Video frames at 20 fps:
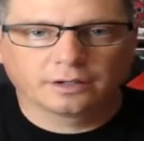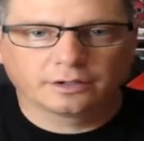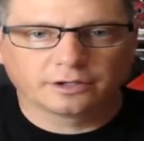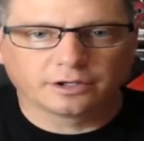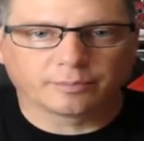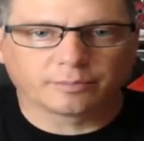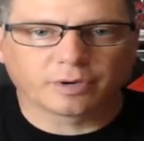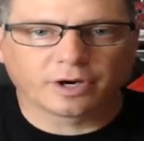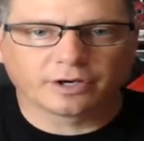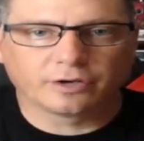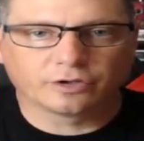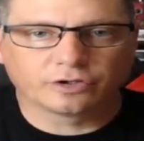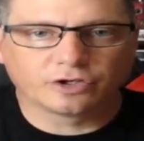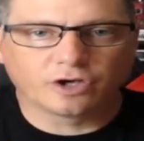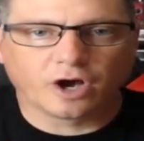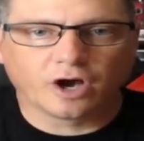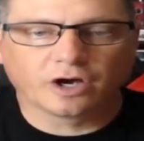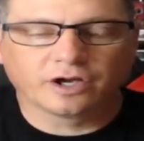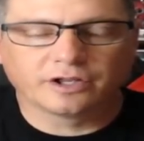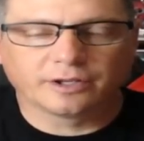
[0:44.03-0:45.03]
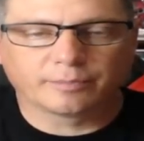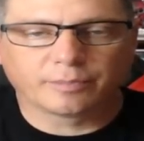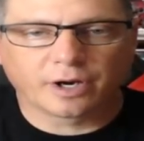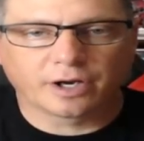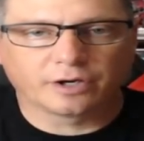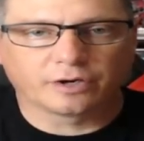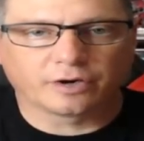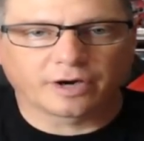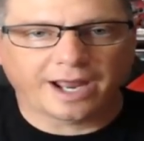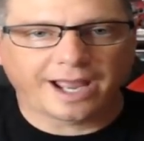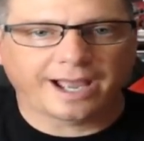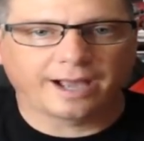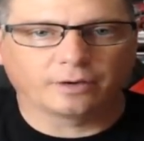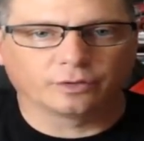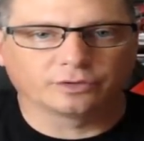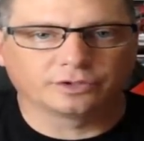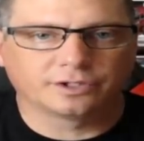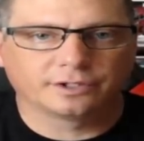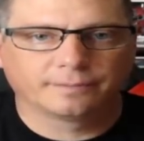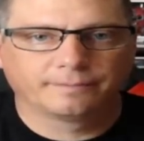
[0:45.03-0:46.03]
the Predator Dog, and the Predator
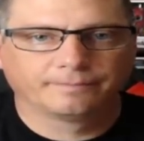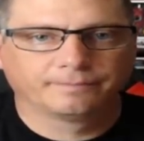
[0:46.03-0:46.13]
Hound.